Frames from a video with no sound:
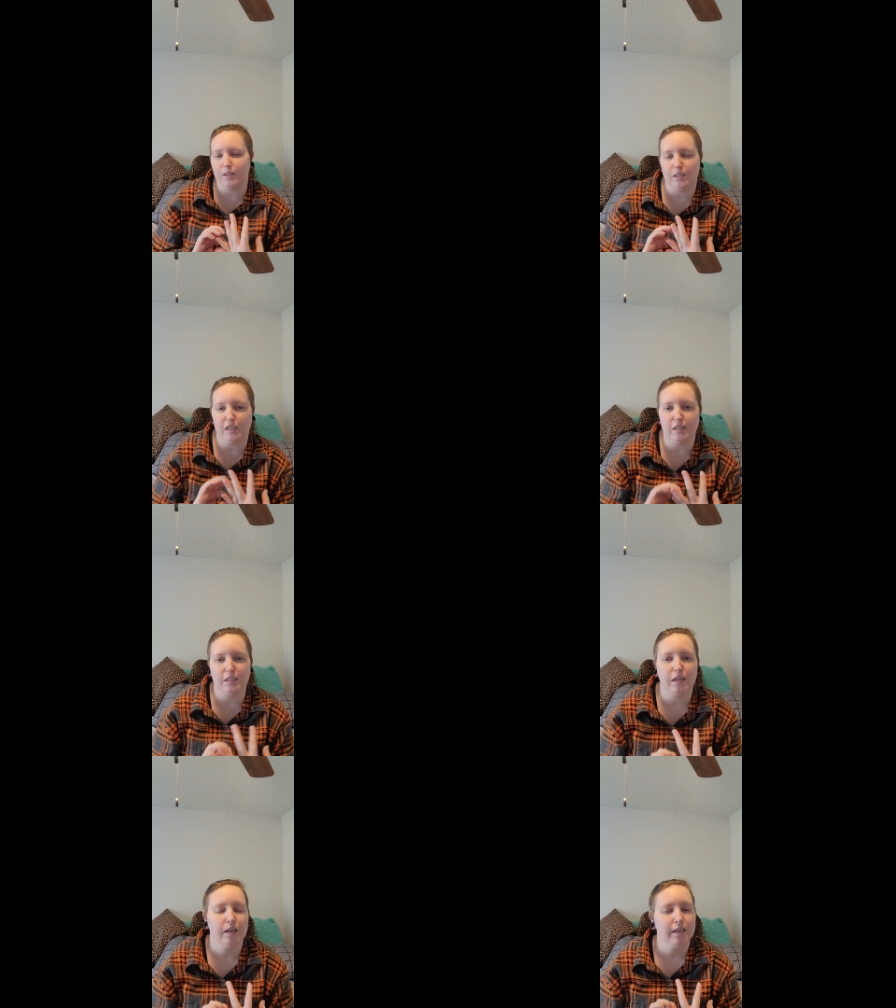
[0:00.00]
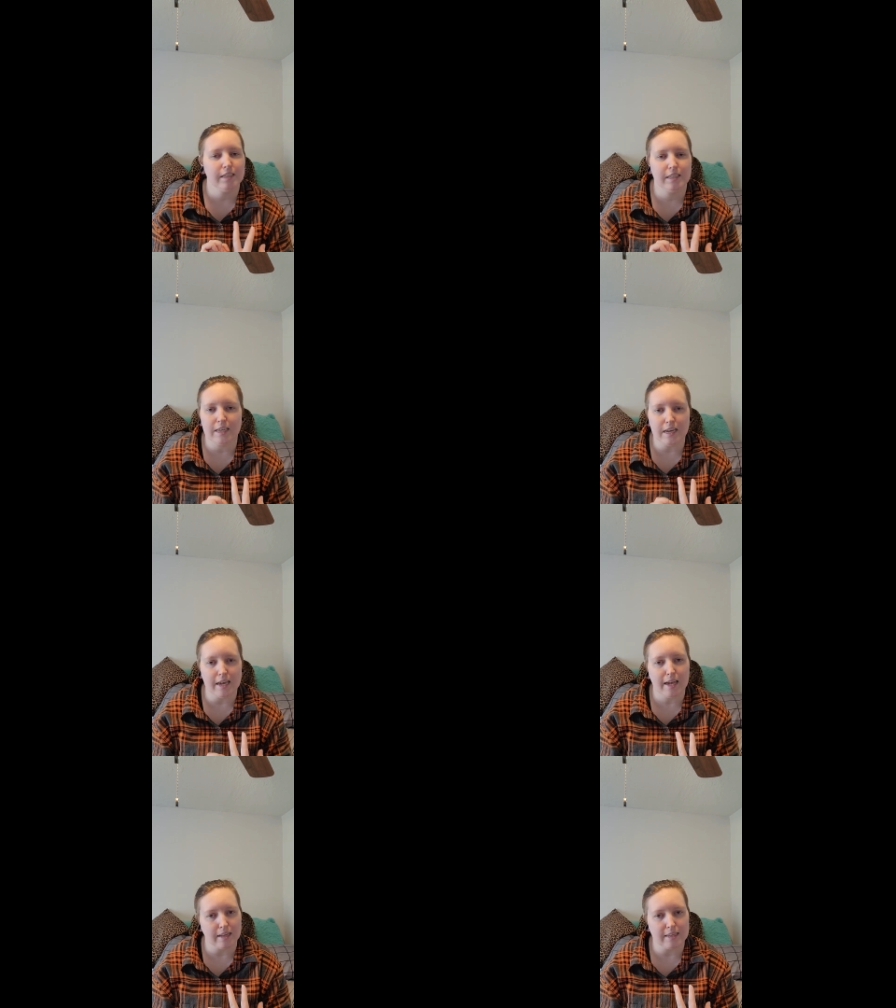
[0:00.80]
just
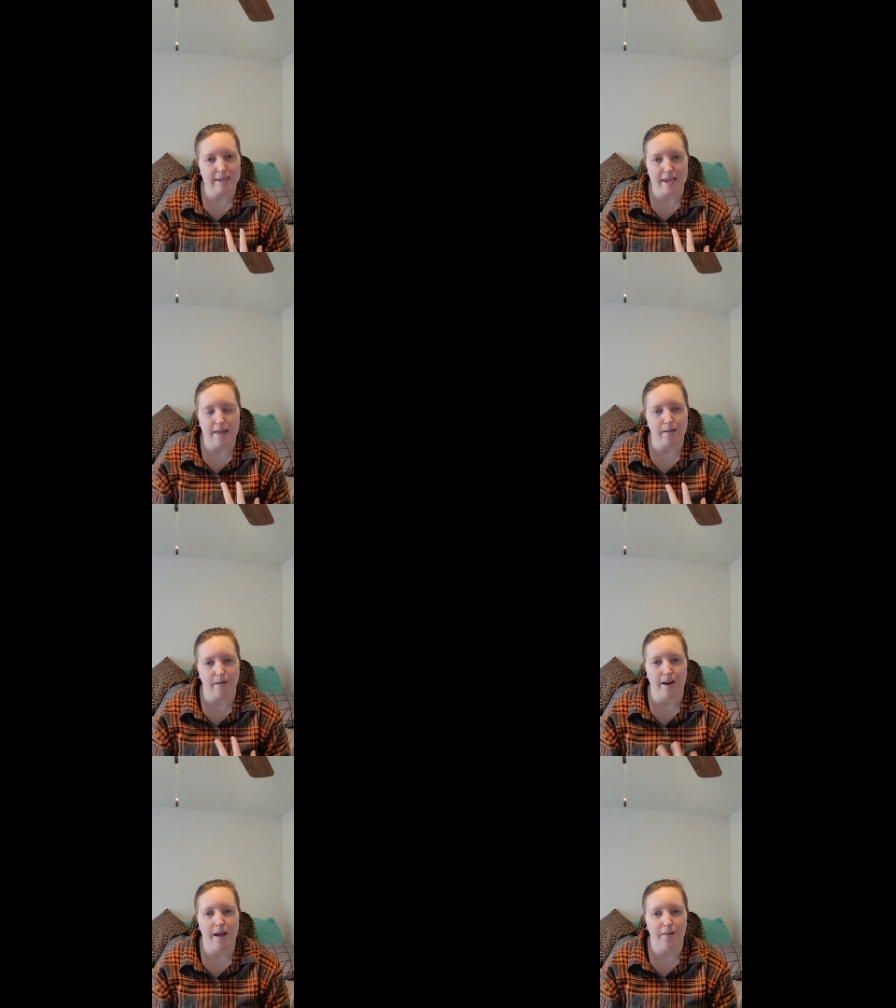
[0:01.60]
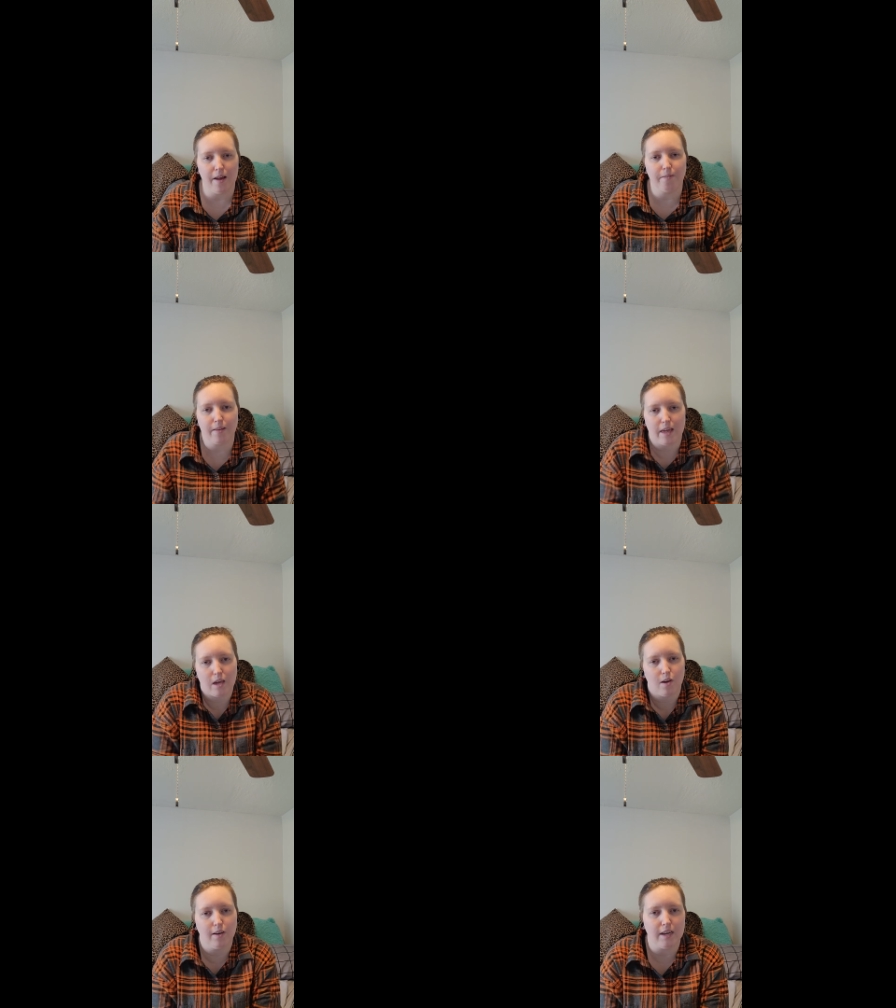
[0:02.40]
sticking it together however they
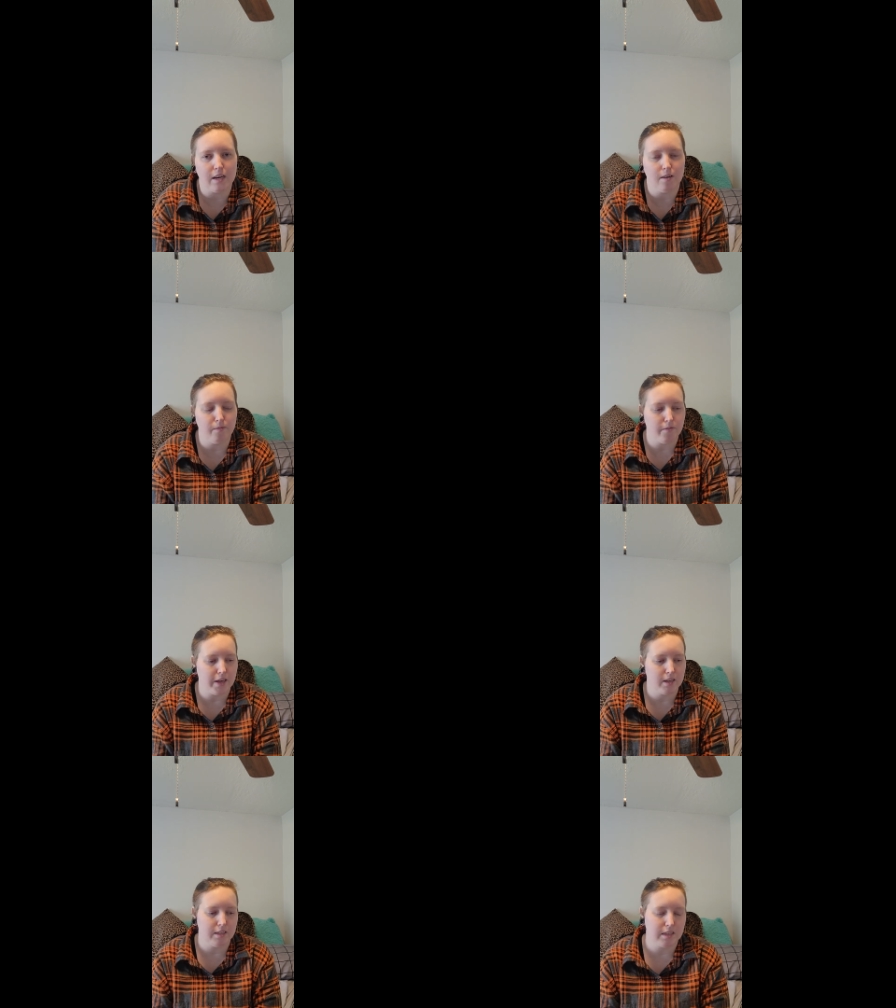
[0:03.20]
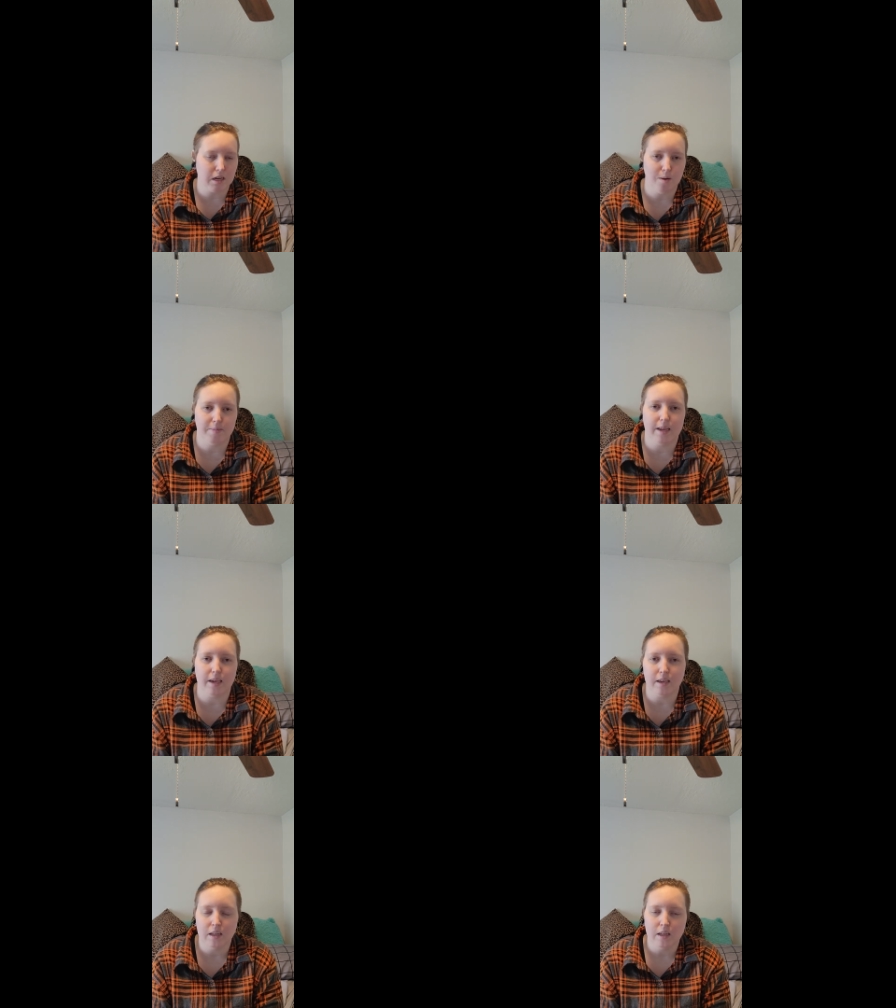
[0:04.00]
could, because the
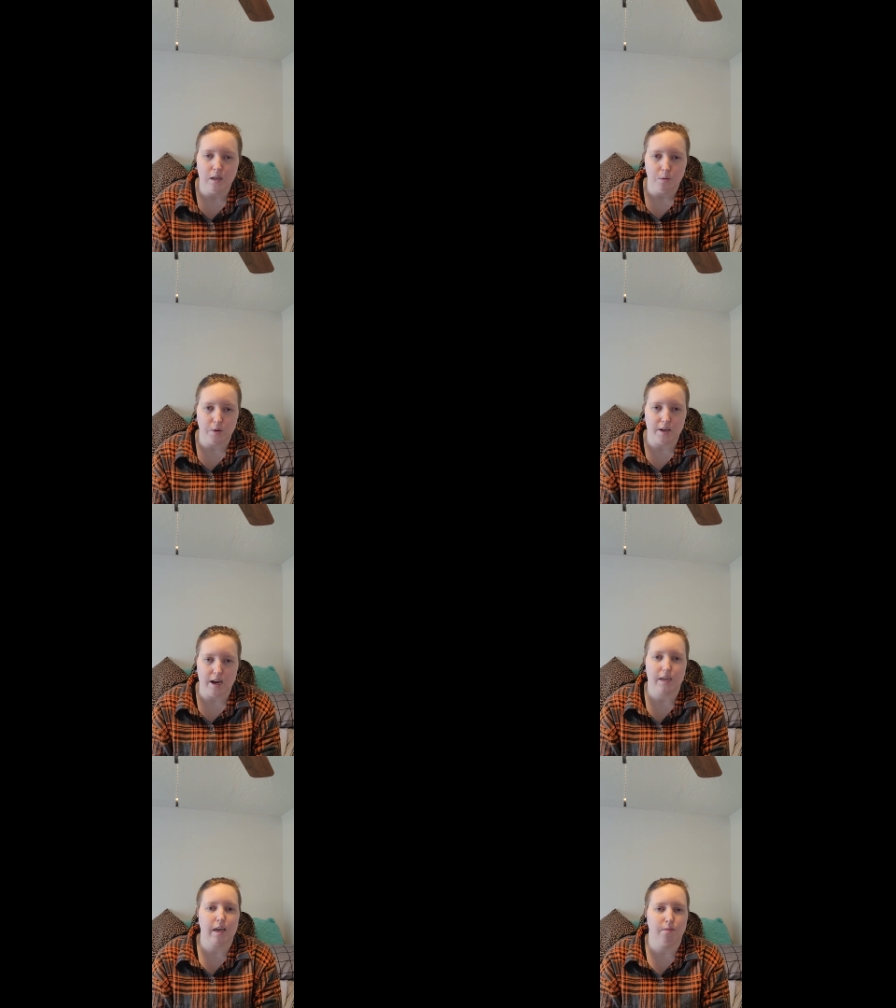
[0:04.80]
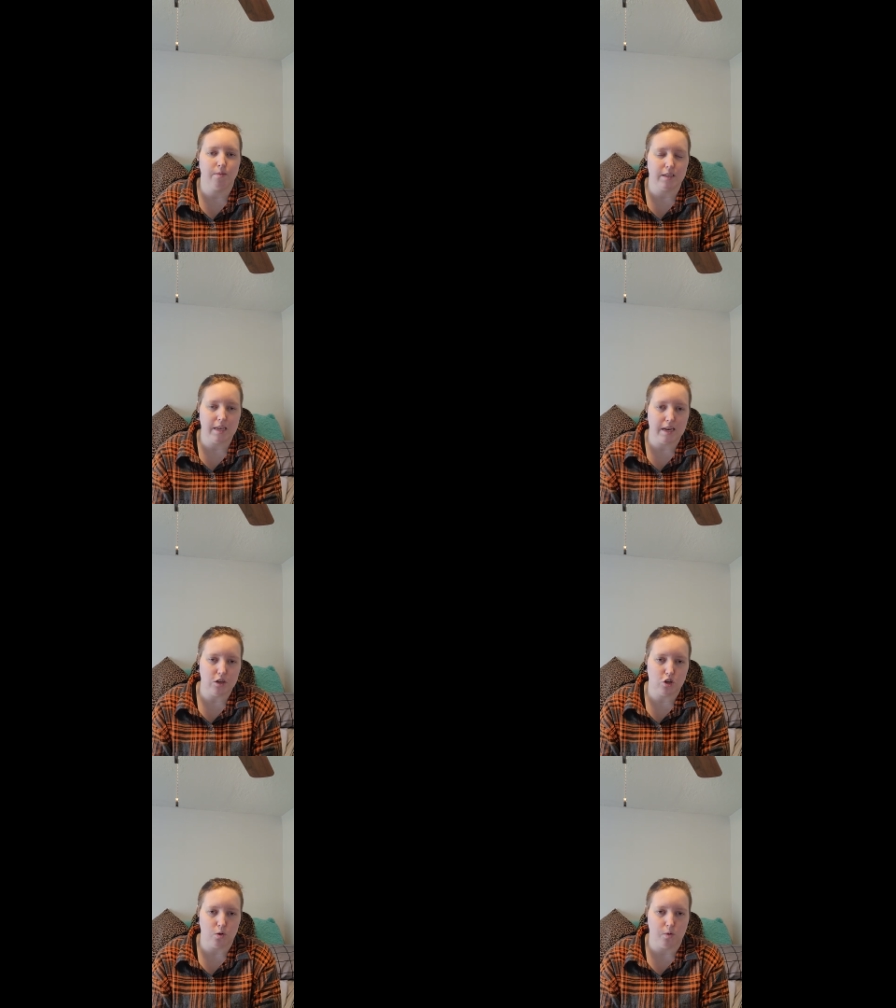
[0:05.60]
company would not give
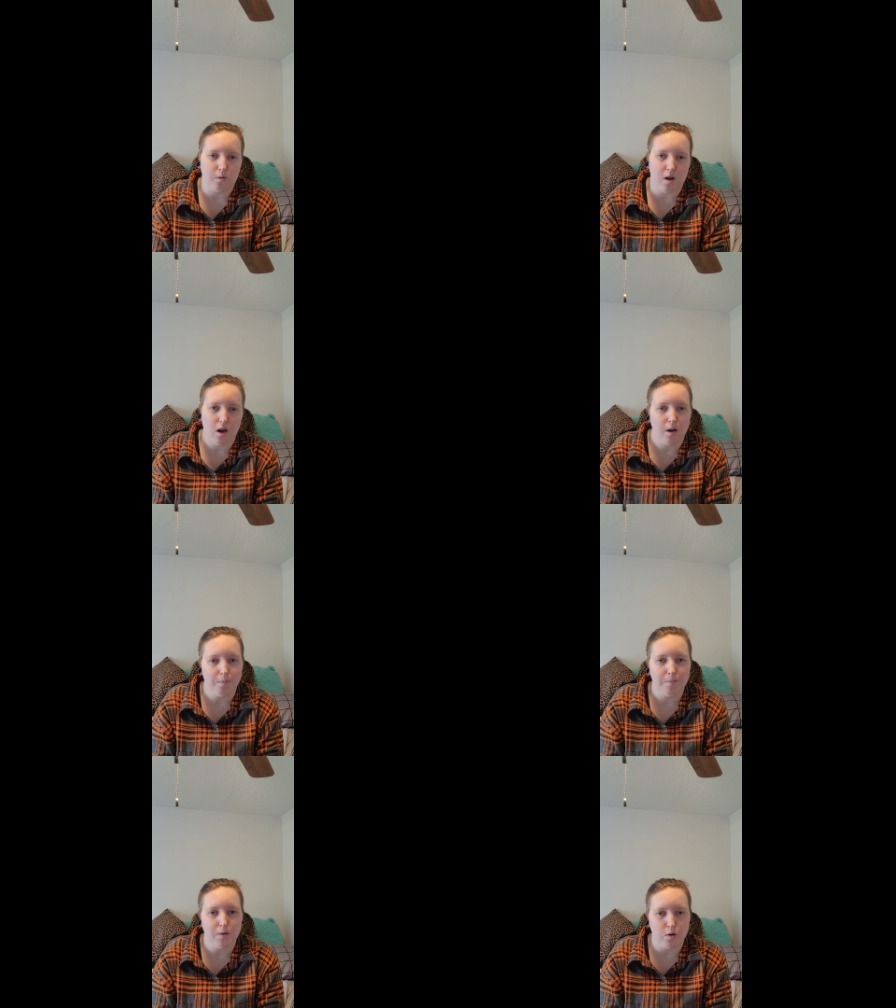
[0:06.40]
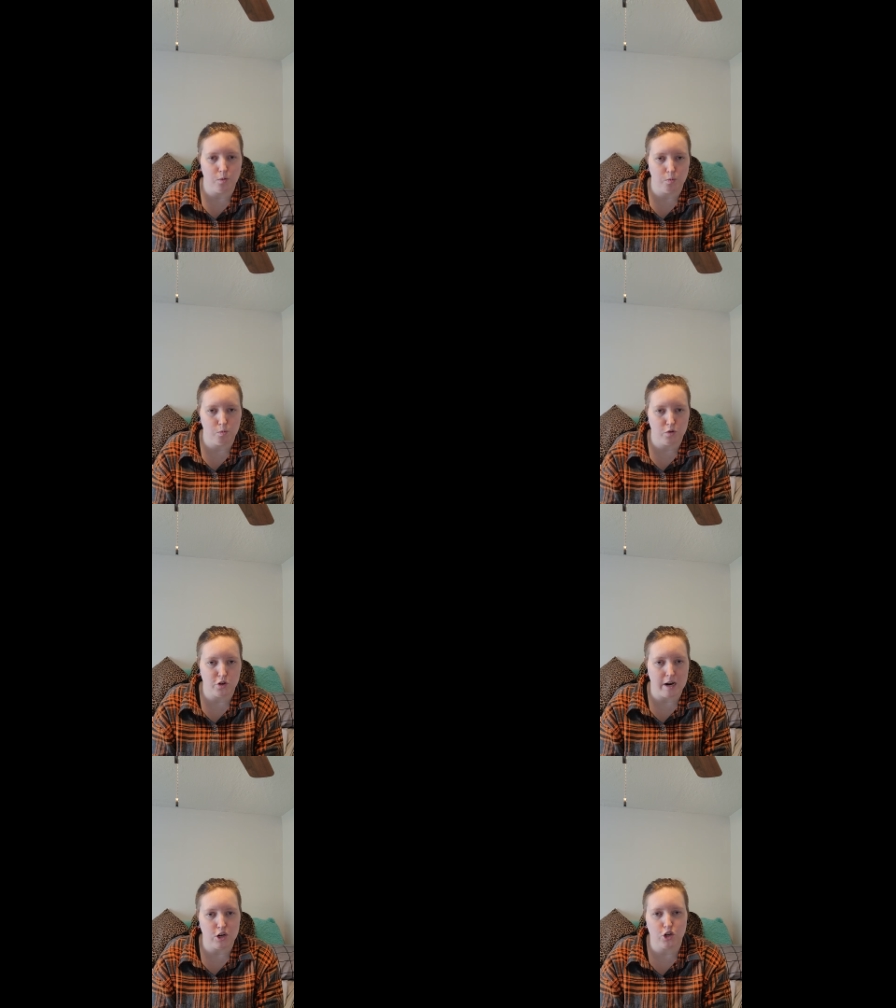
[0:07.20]
residential new
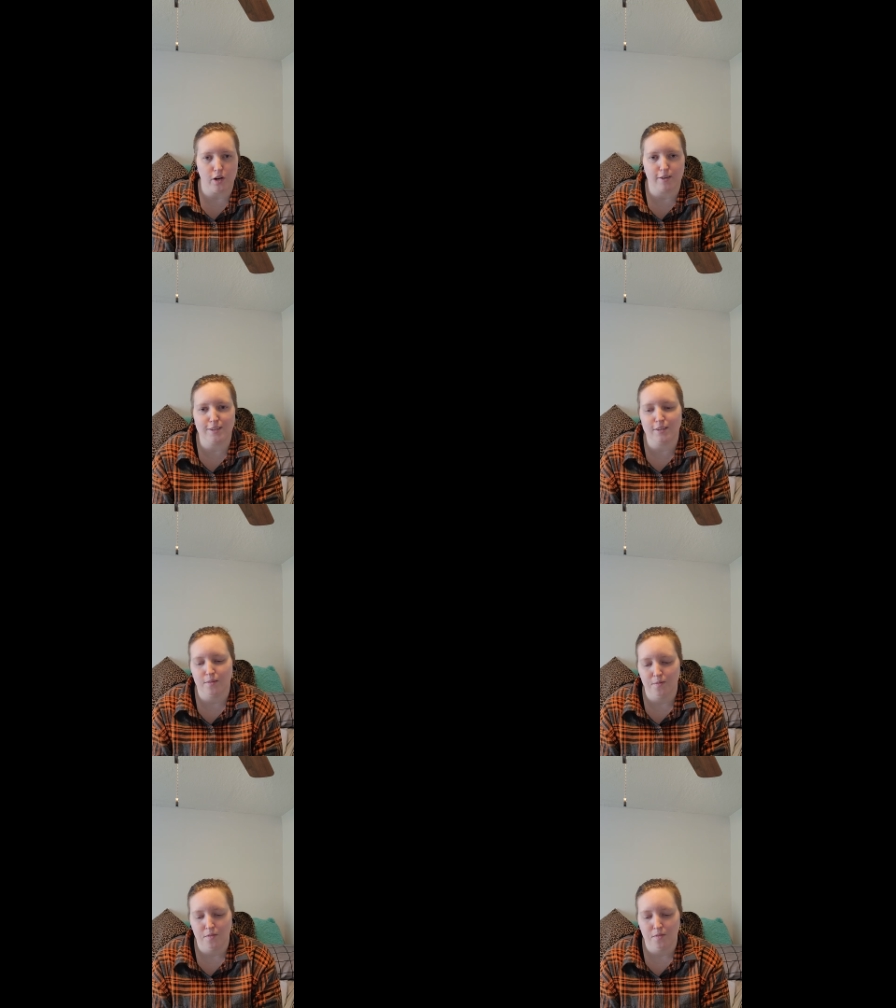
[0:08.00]
trash trucks.